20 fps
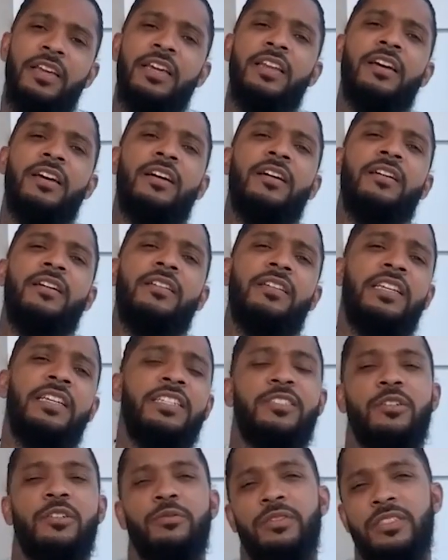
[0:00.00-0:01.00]
And uh,
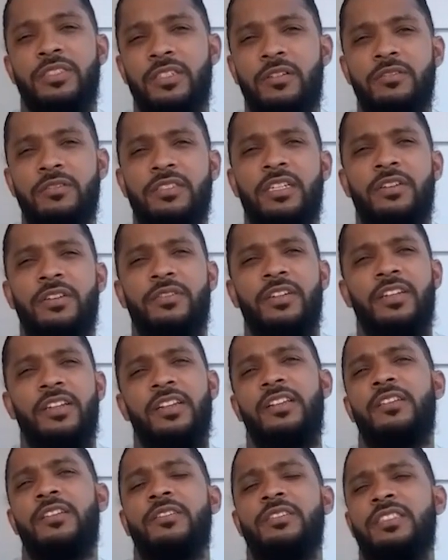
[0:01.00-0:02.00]
these are the results of it.
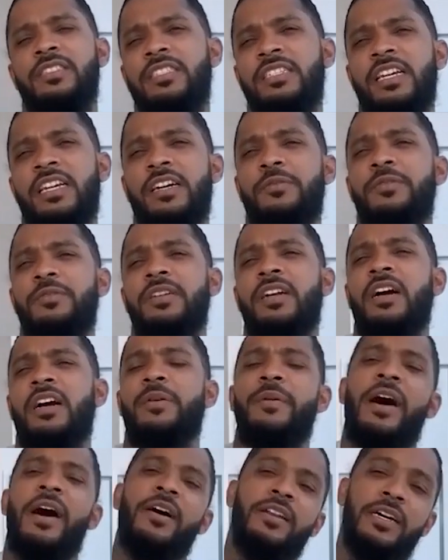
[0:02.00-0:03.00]
And you'll see how we
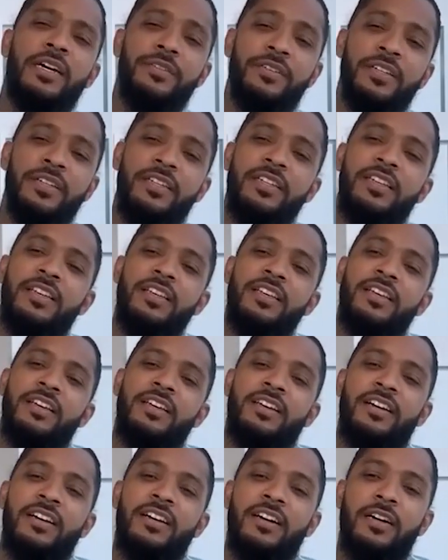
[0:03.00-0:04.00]
come out of
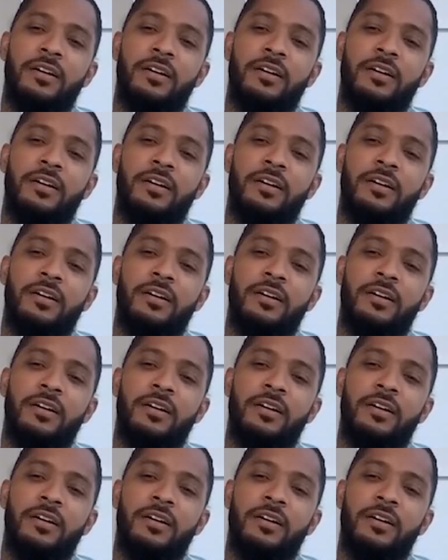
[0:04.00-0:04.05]
it,